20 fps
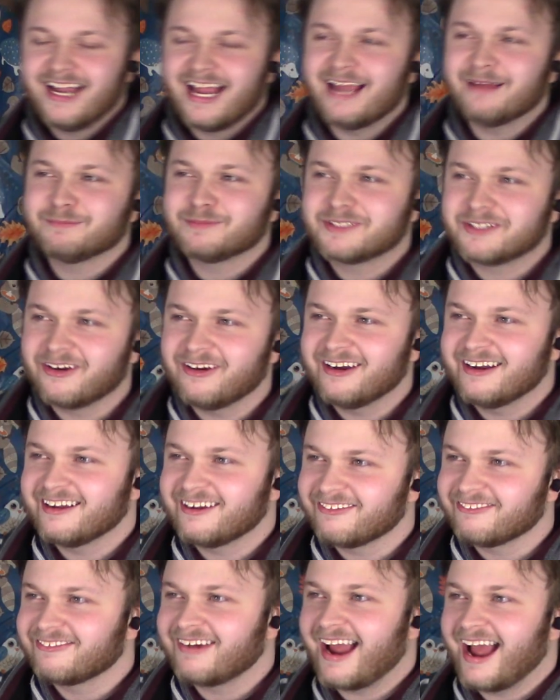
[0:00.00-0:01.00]
him
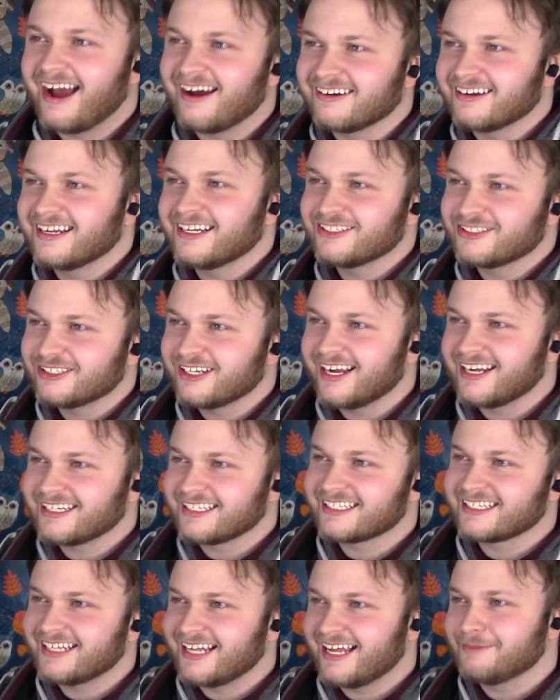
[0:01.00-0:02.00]
turning around and trying
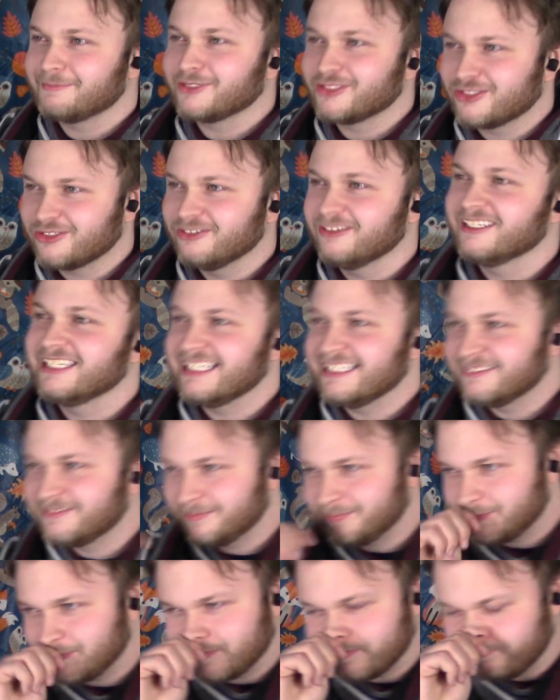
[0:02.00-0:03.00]
to climb a tree.
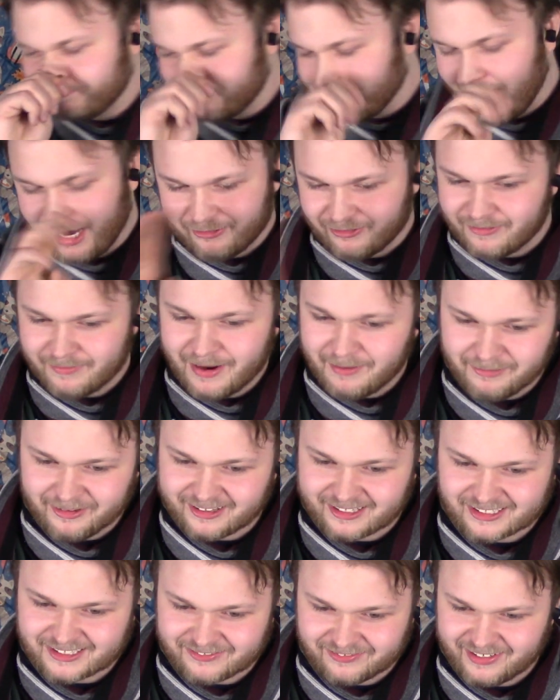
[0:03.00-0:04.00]
I remember
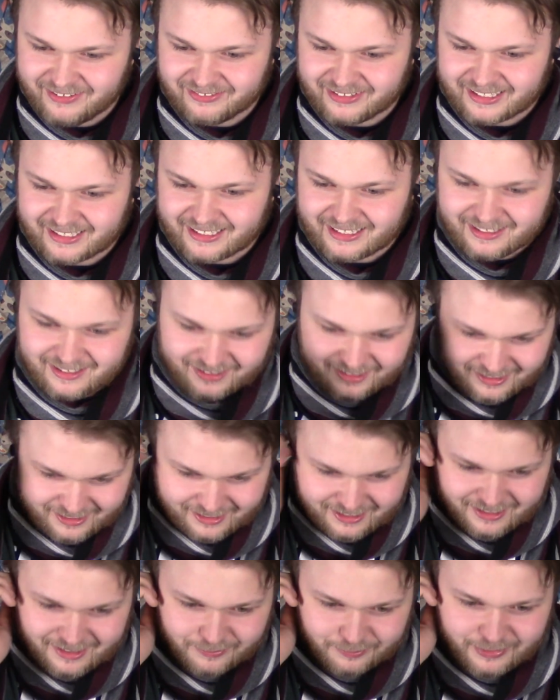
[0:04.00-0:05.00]
this vividly
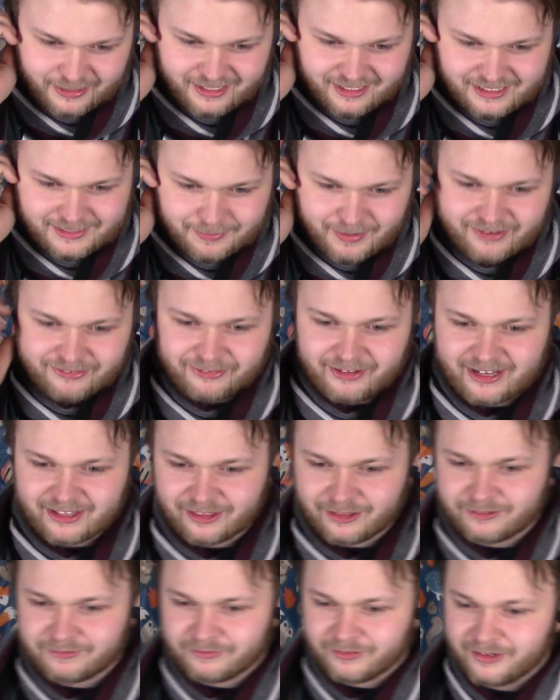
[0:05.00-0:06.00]
because my
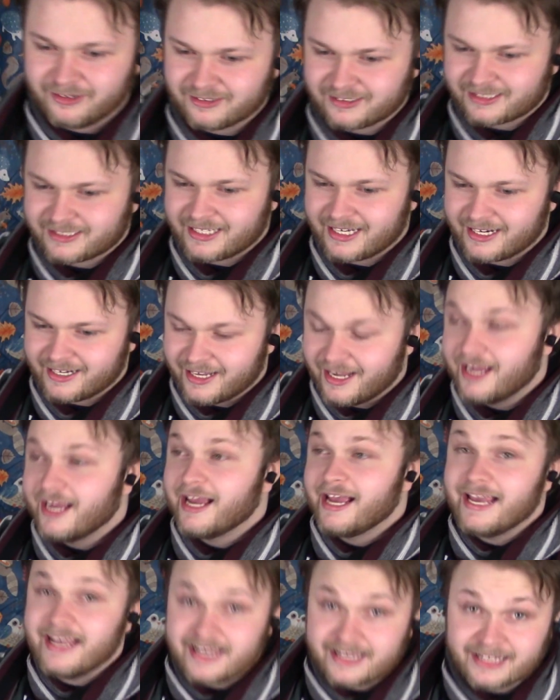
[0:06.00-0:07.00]
friend Levert said,
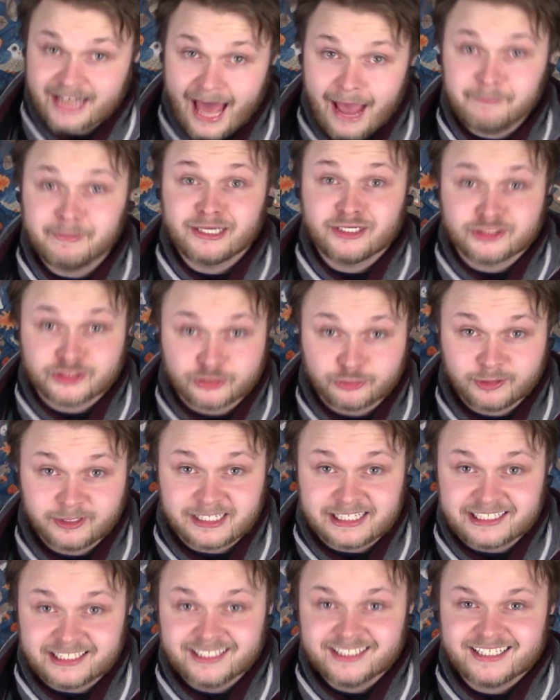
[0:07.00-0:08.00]
he climbing the
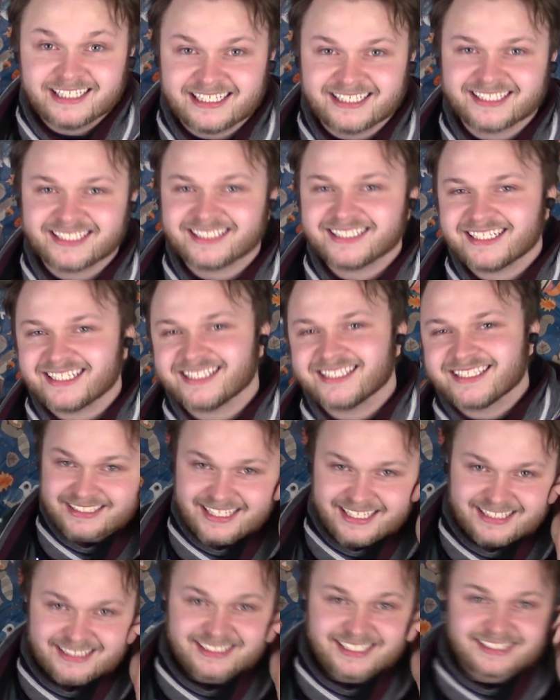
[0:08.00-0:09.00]
tree. He
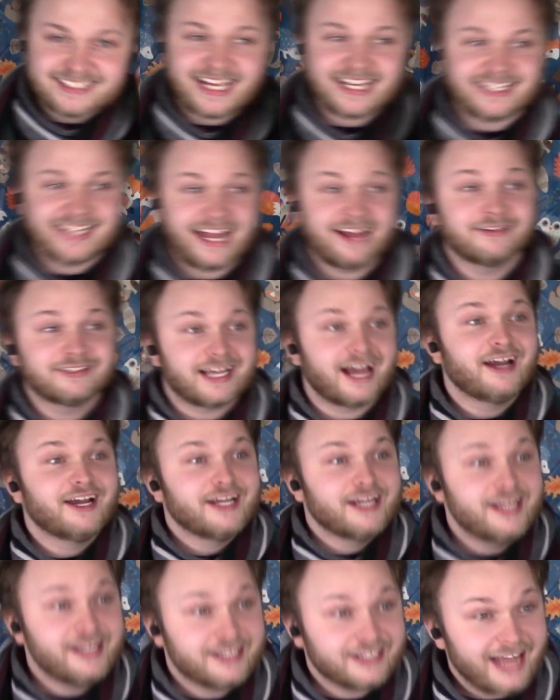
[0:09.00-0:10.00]
said it just like that. He was like,
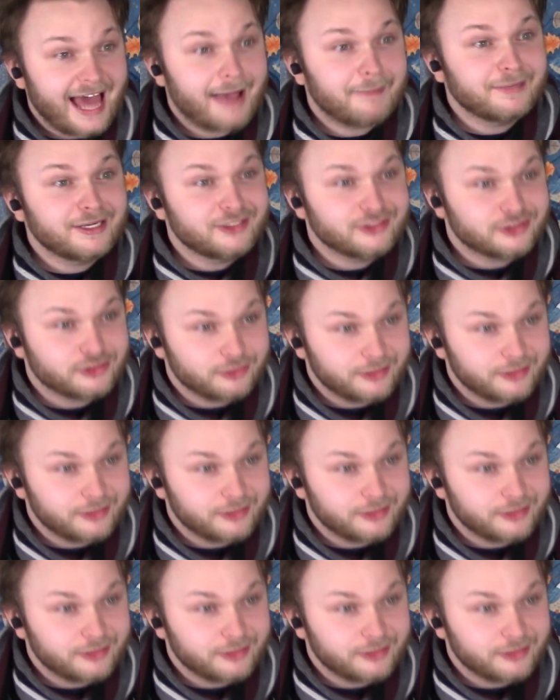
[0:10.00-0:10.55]
he climbing the